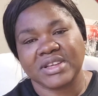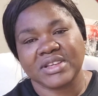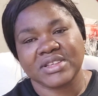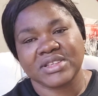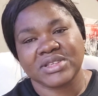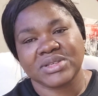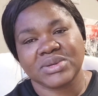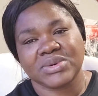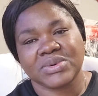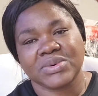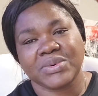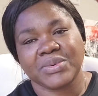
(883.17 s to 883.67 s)

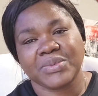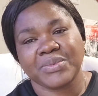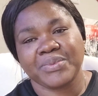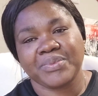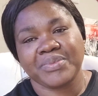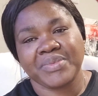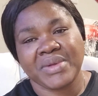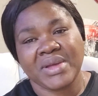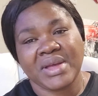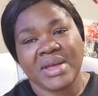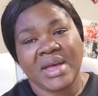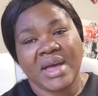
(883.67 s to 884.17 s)
So
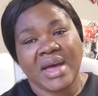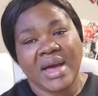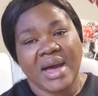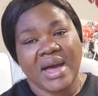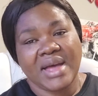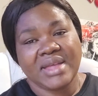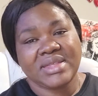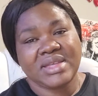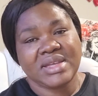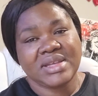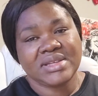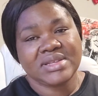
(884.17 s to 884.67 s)
I
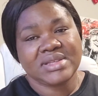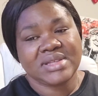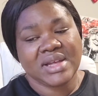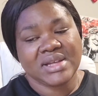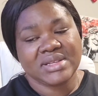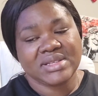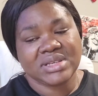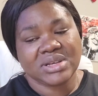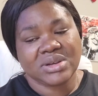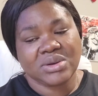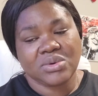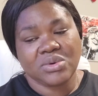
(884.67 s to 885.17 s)
think
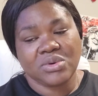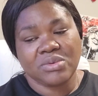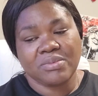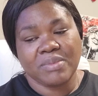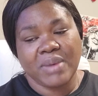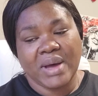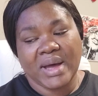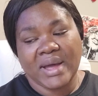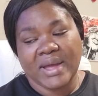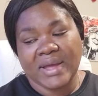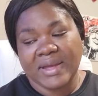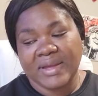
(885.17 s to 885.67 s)
that's a good
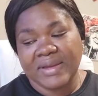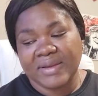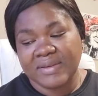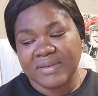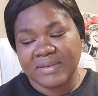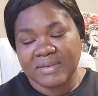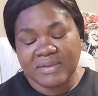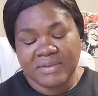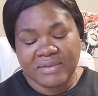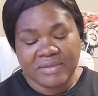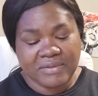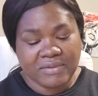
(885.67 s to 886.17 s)
buy
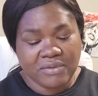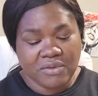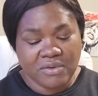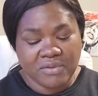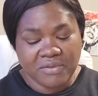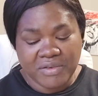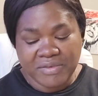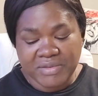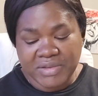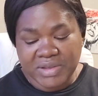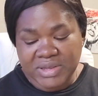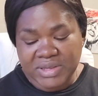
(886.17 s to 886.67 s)
for
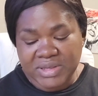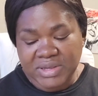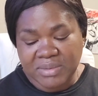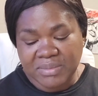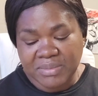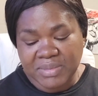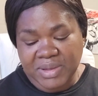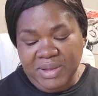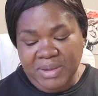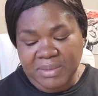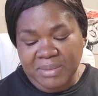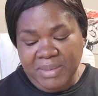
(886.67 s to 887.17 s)
50
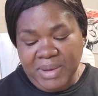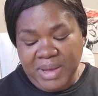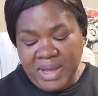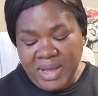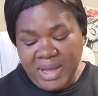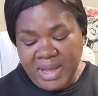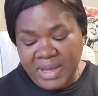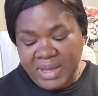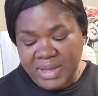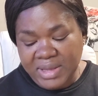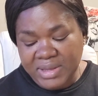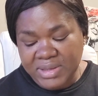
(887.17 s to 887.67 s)
something
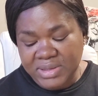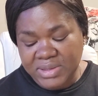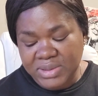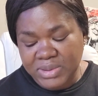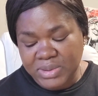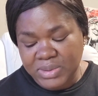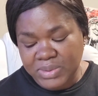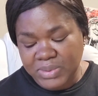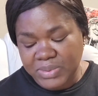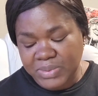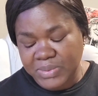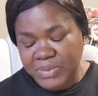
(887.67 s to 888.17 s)
bag.
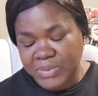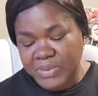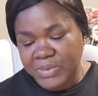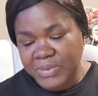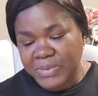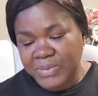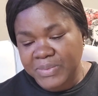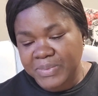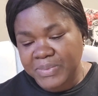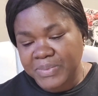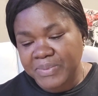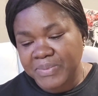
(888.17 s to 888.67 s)
So
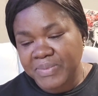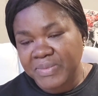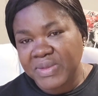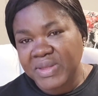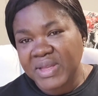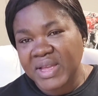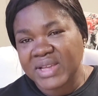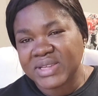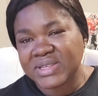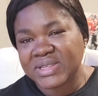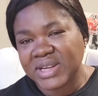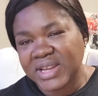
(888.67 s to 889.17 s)

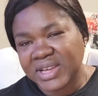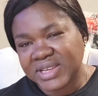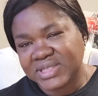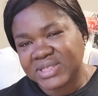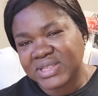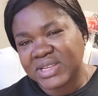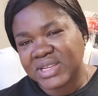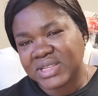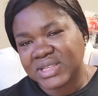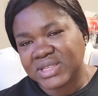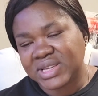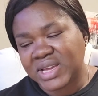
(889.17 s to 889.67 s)
it's less
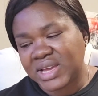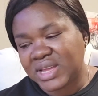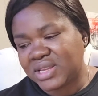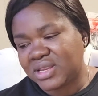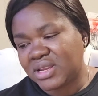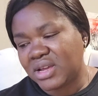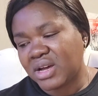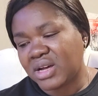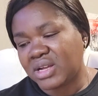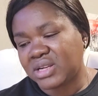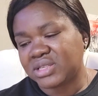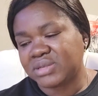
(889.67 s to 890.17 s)
than
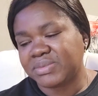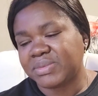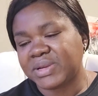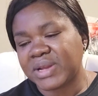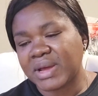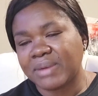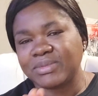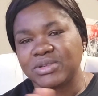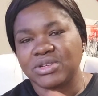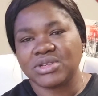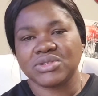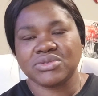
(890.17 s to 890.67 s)
$10, but
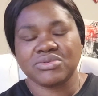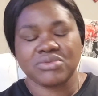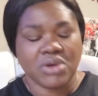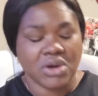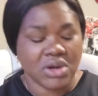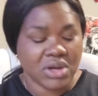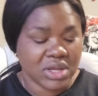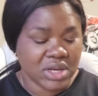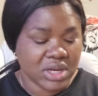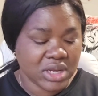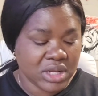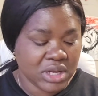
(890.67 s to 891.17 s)
I'm just
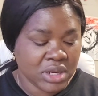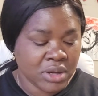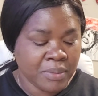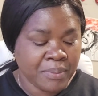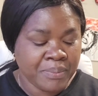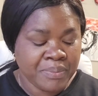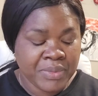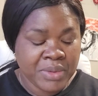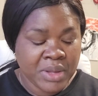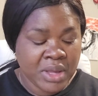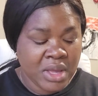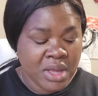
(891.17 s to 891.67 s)
rounding it up.
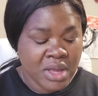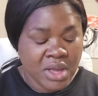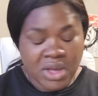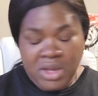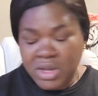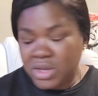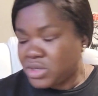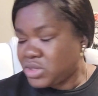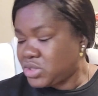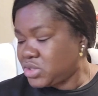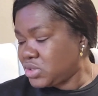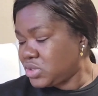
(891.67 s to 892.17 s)

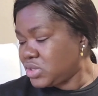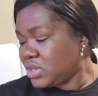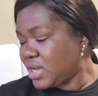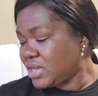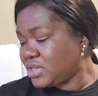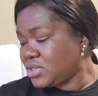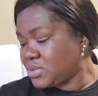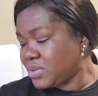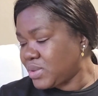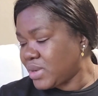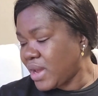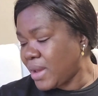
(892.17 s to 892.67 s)
So
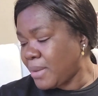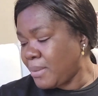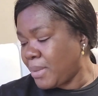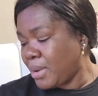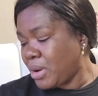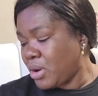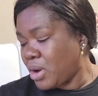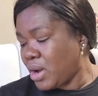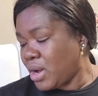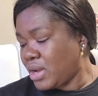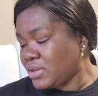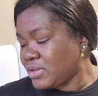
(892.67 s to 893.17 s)
that's what I
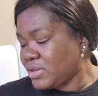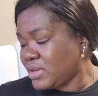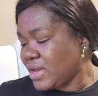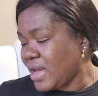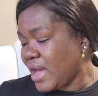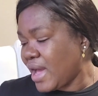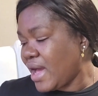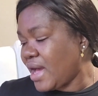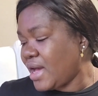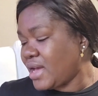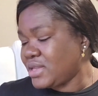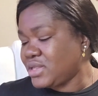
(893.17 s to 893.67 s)
bought
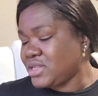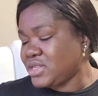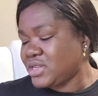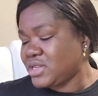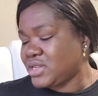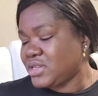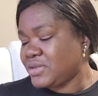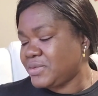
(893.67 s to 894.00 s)
at.